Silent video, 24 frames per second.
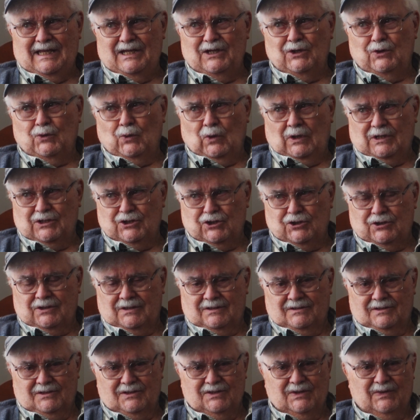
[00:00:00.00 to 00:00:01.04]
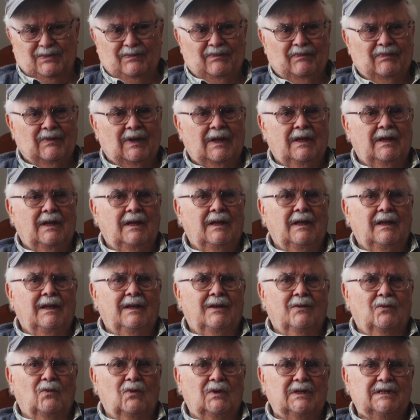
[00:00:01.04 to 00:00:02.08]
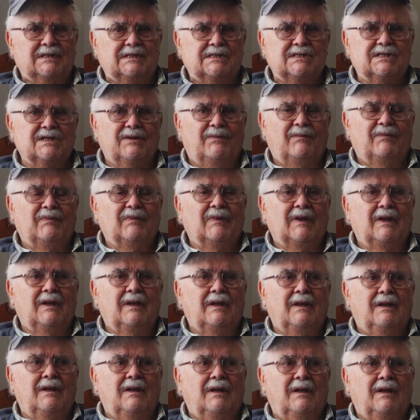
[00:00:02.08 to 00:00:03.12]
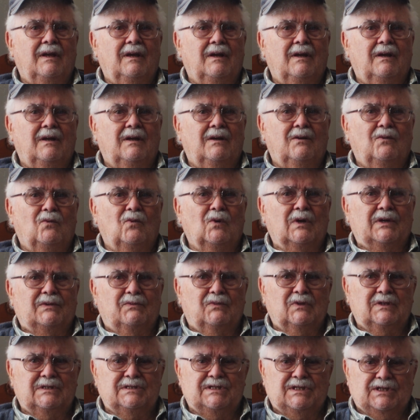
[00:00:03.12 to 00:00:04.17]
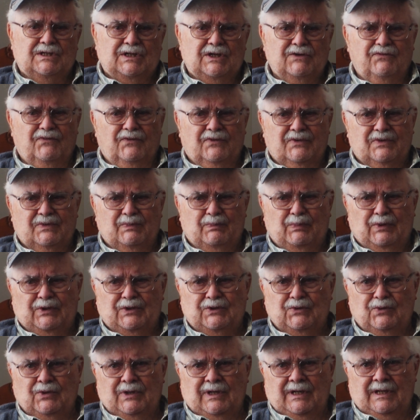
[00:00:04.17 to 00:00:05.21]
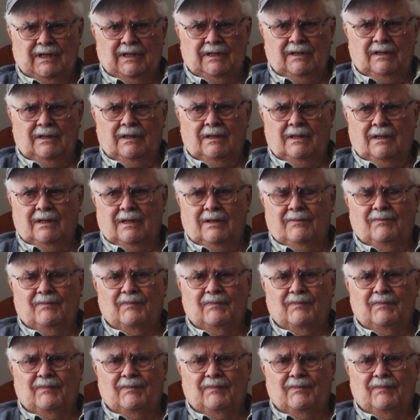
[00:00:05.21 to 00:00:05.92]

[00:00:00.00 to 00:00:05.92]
key questions was, what was the difference between